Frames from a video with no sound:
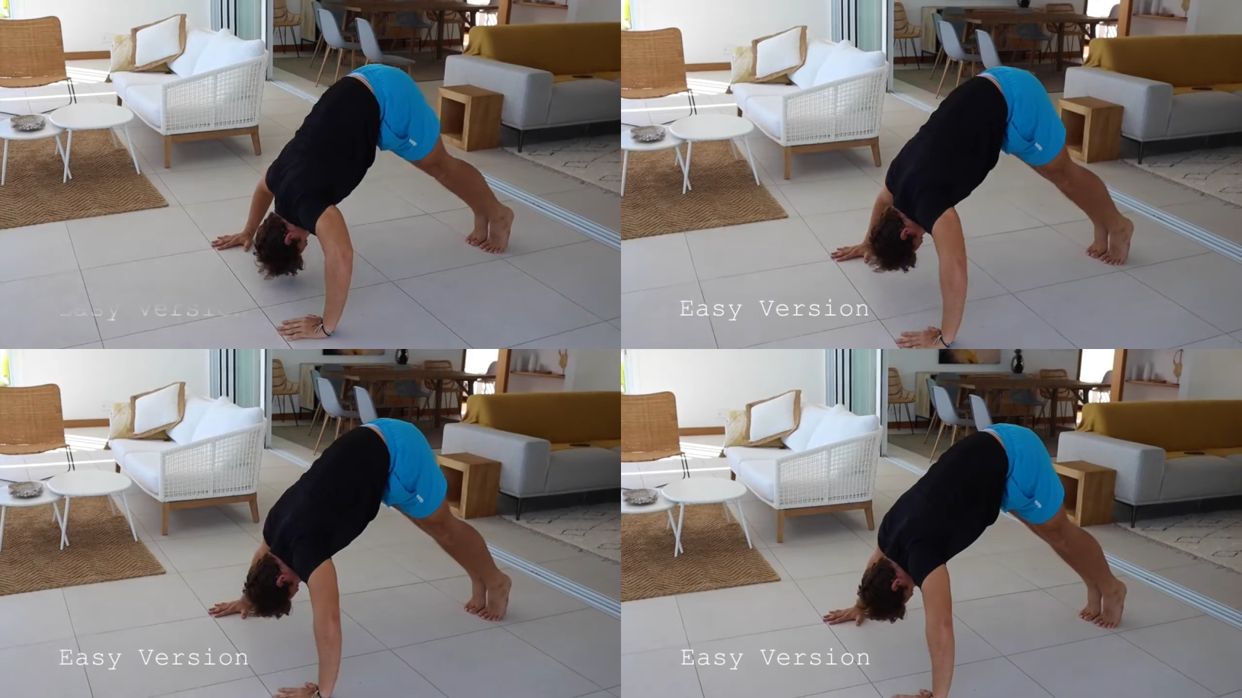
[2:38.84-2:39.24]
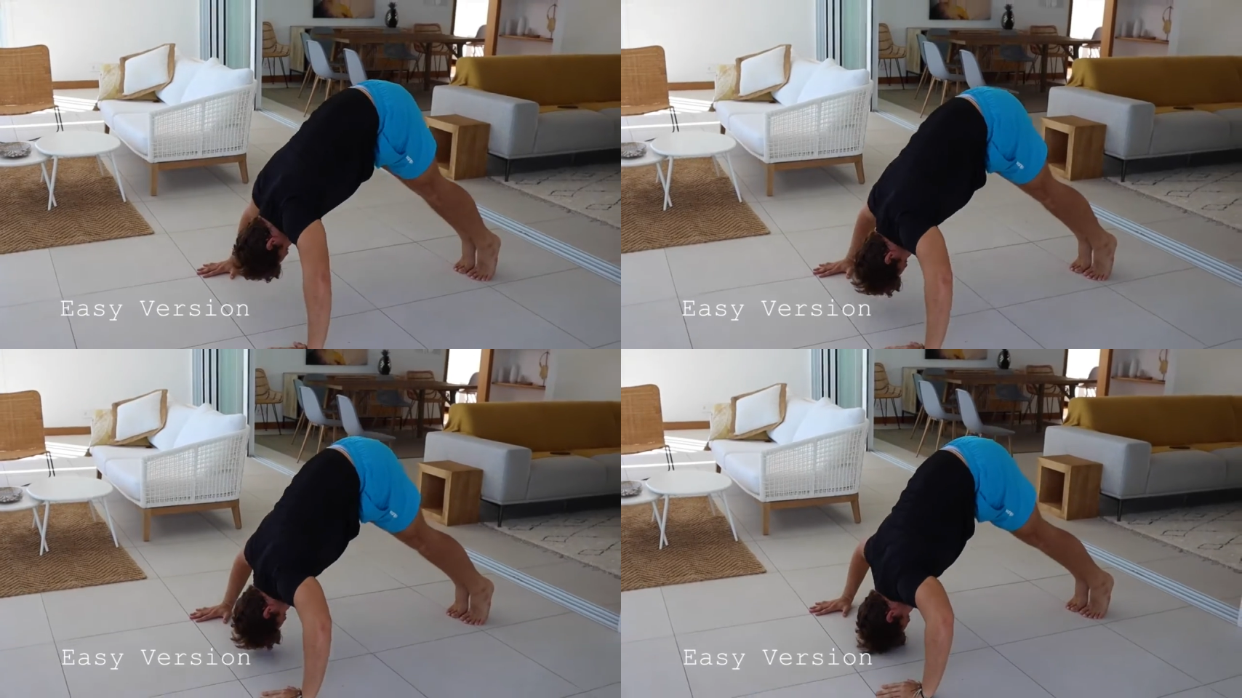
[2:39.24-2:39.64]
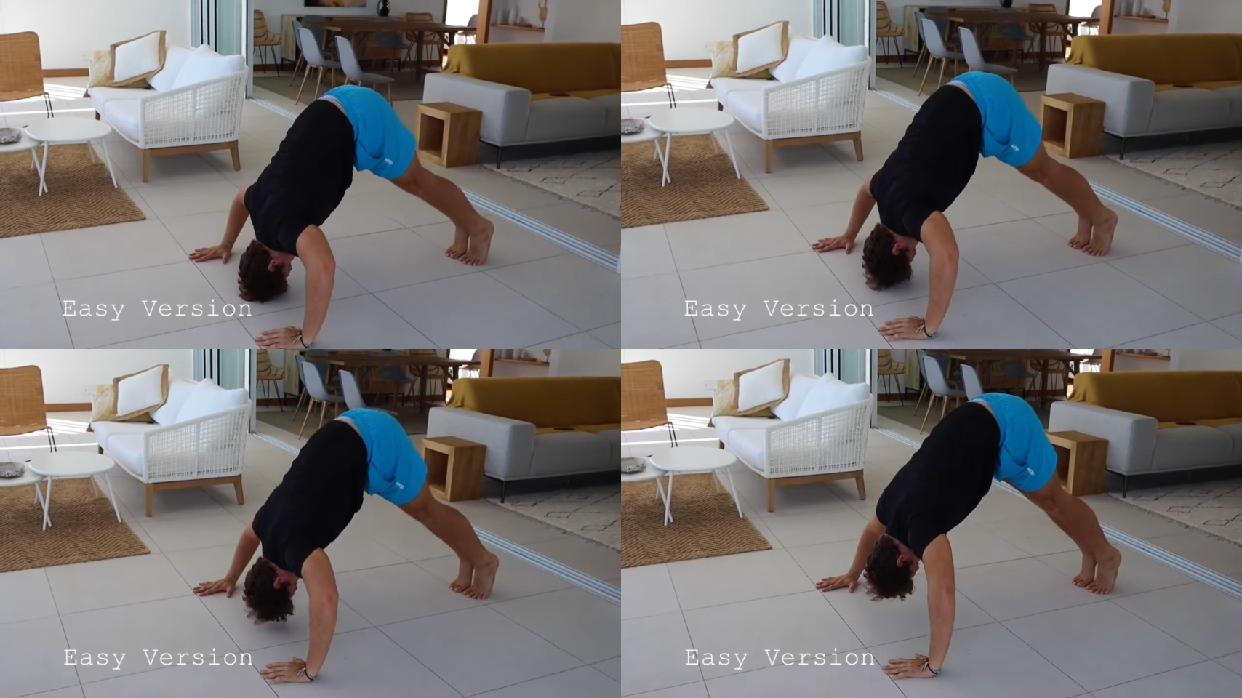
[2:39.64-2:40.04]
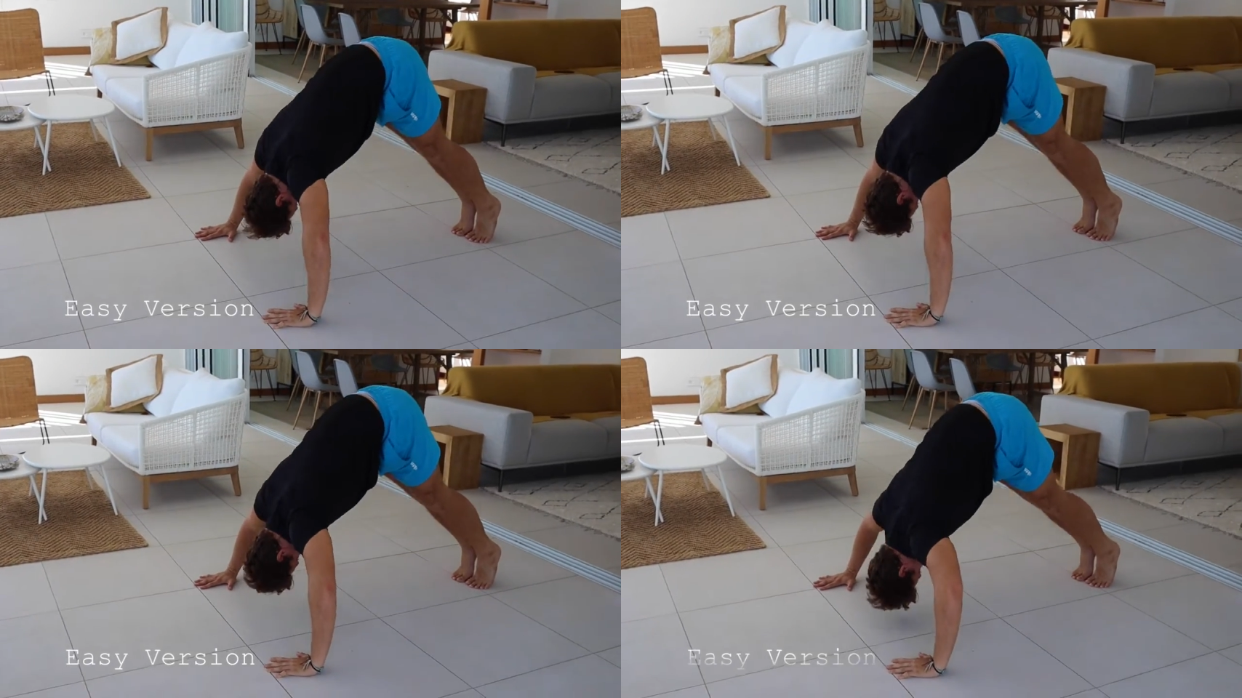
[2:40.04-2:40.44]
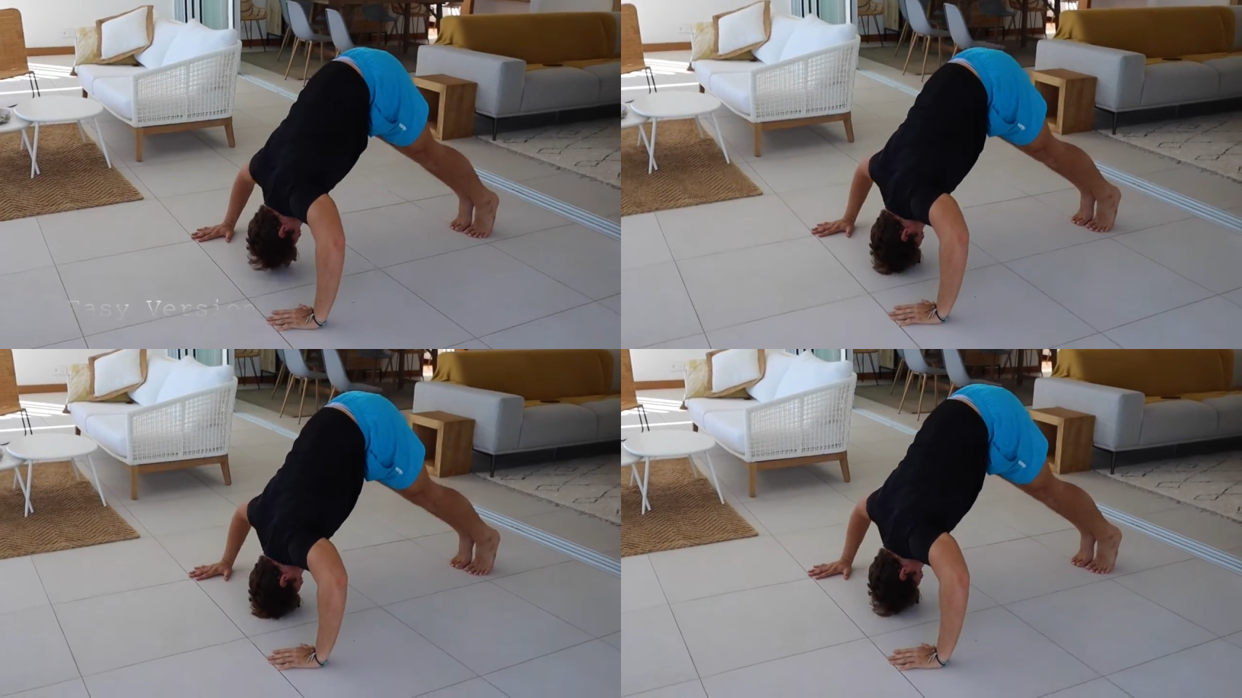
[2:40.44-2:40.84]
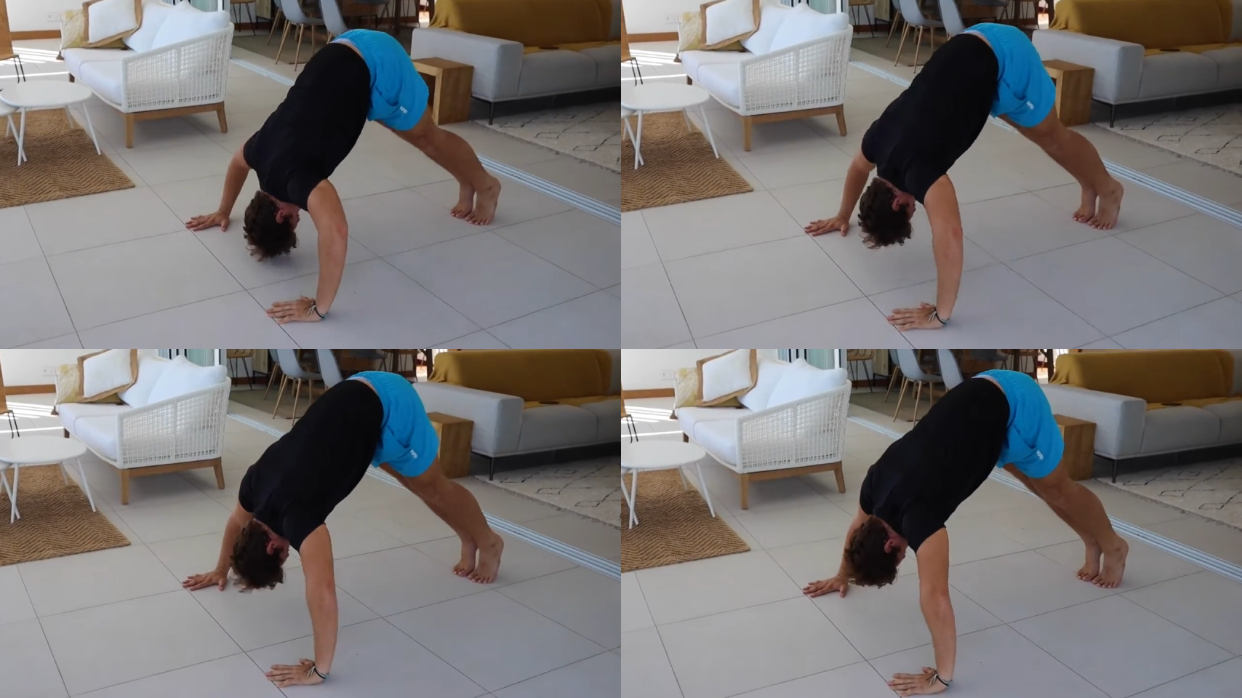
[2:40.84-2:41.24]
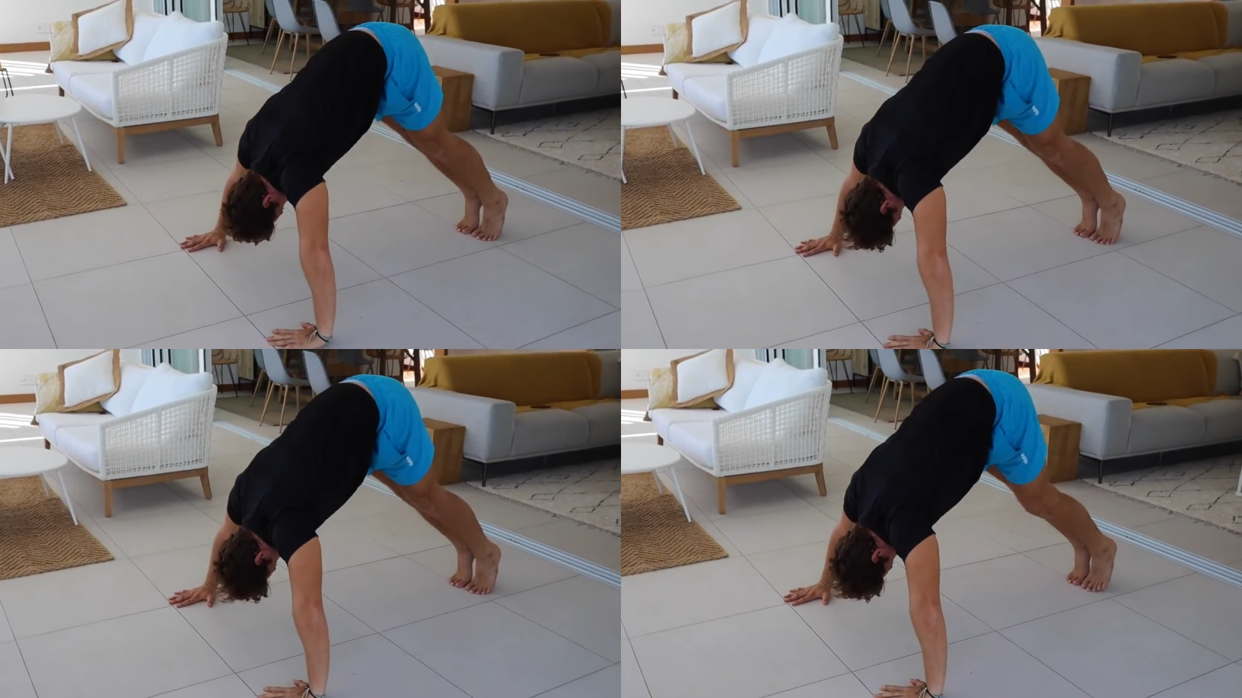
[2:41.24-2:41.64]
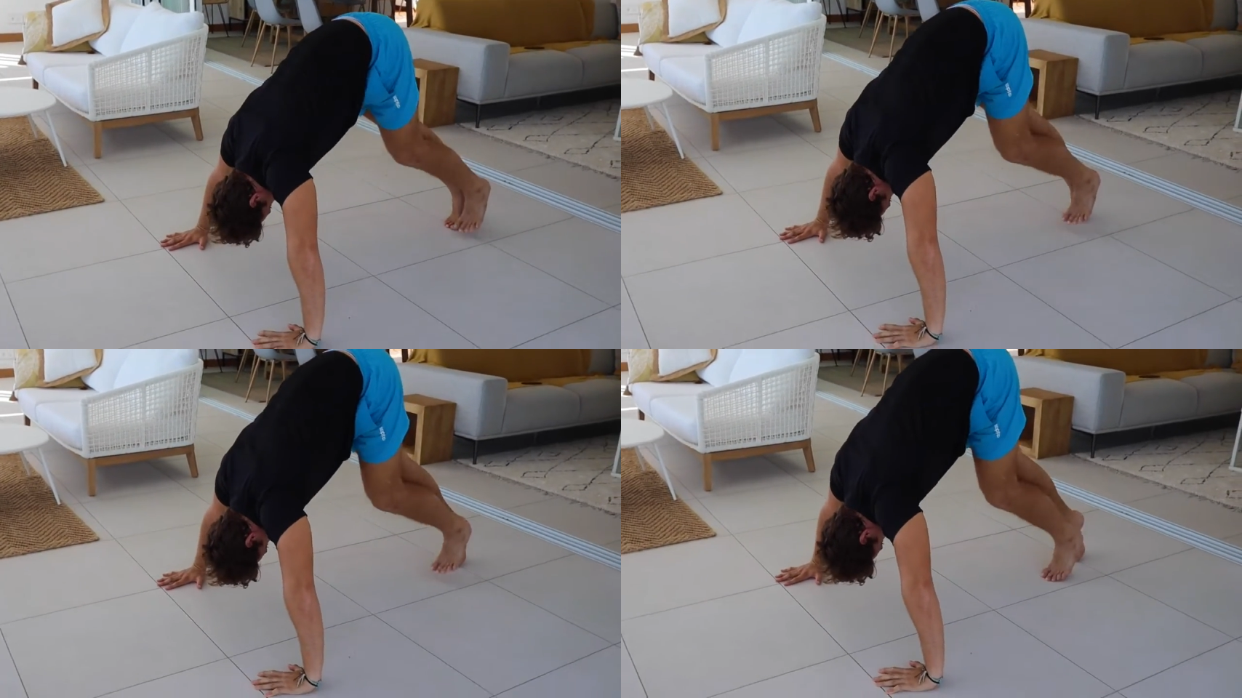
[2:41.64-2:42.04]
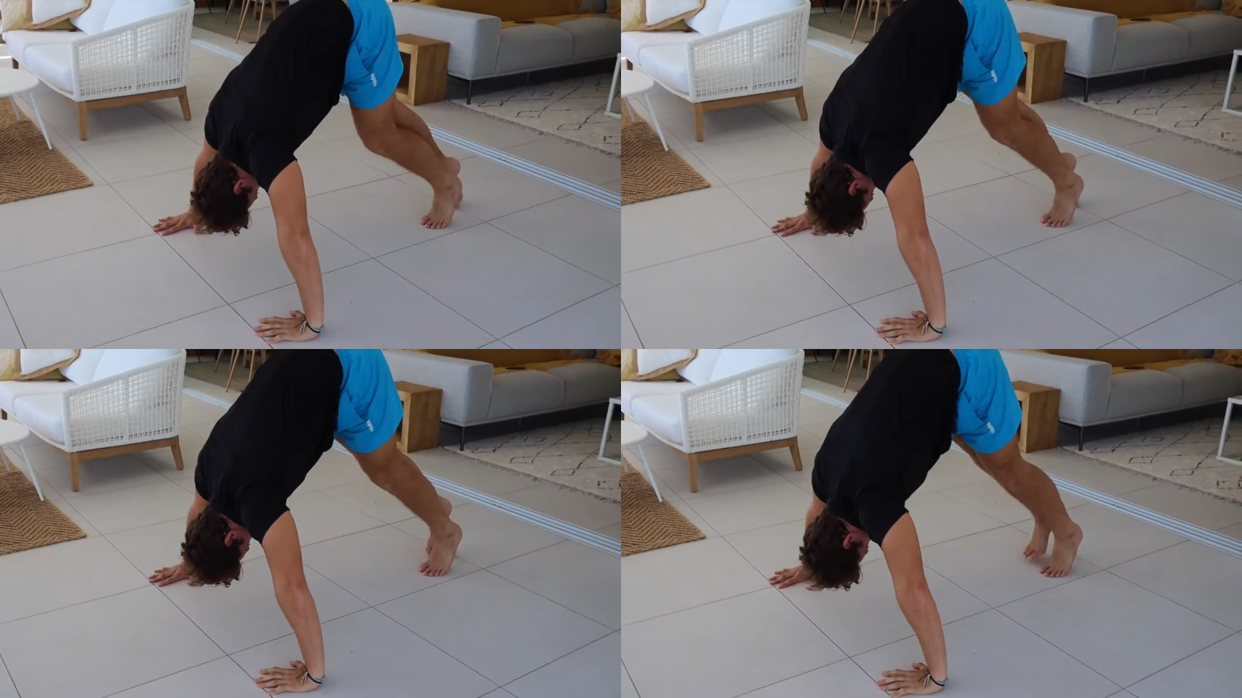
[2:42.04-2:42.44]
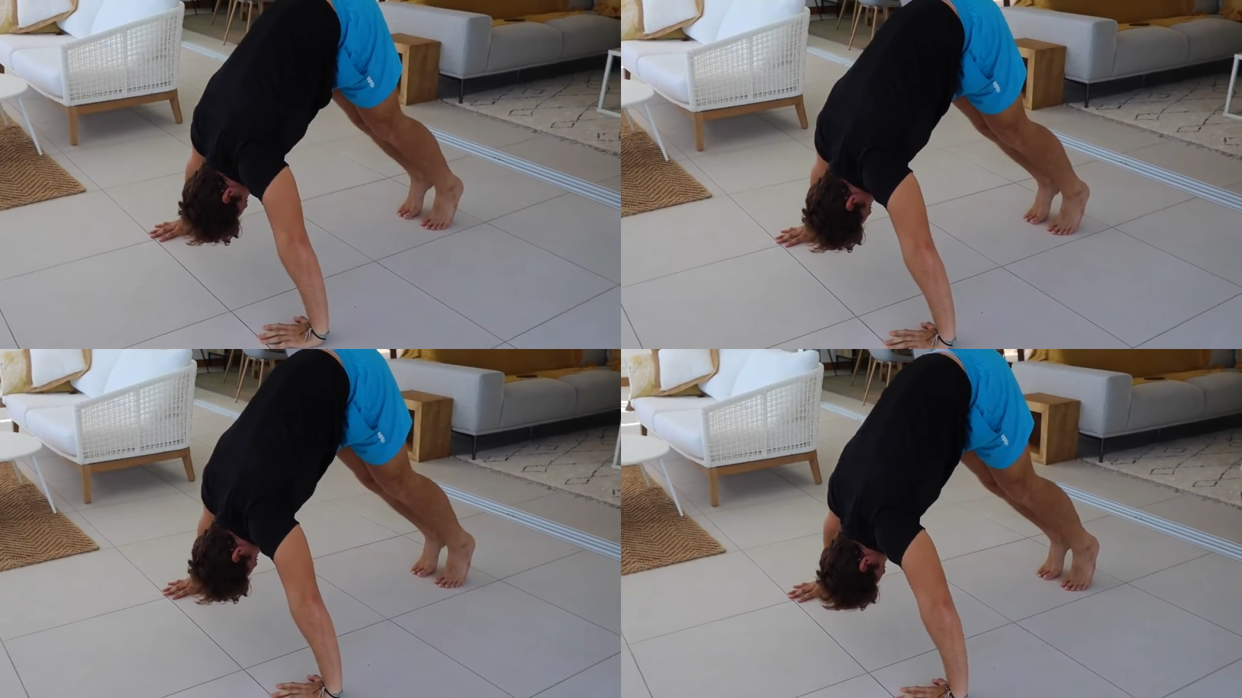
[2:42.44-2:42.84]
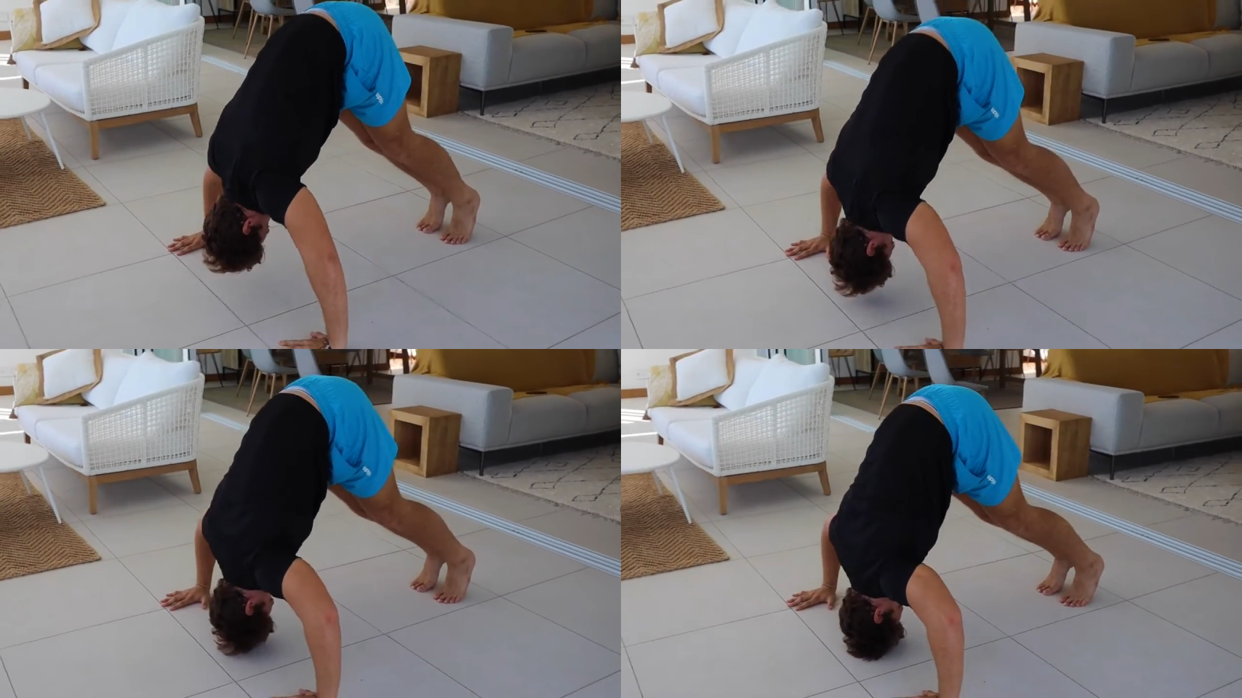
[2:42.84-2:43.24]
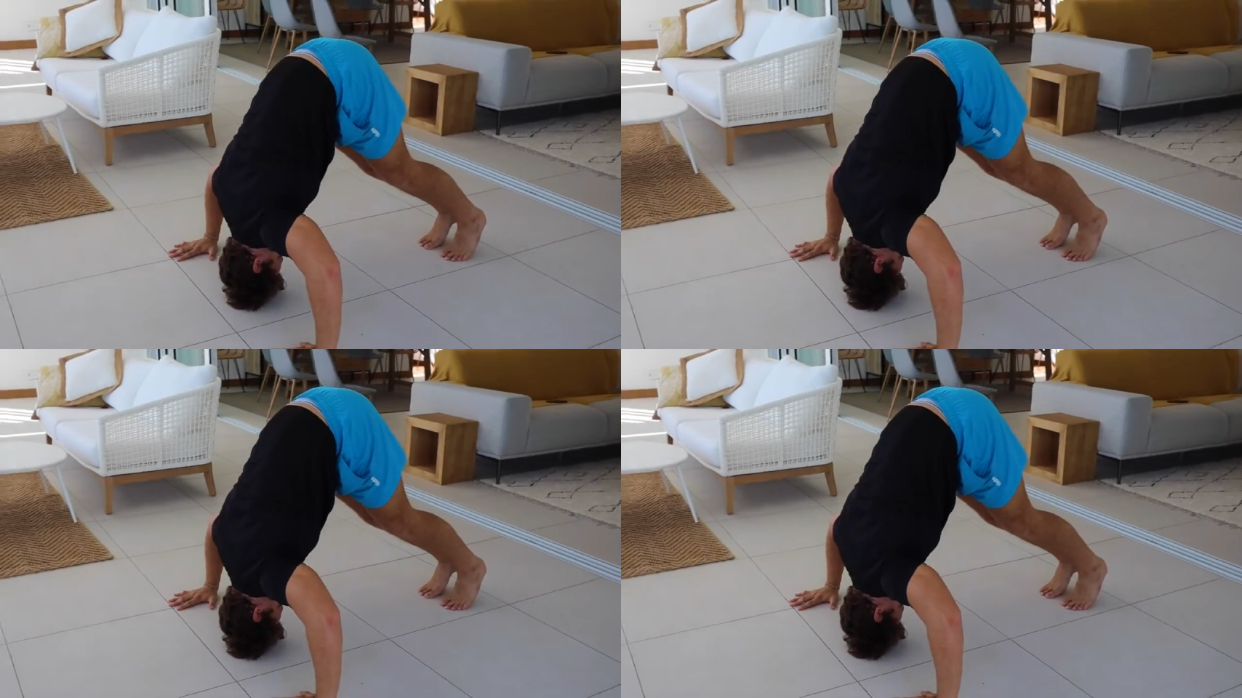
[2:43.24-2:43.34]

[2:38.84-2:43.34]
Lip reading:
Nobody's mouth can be seen.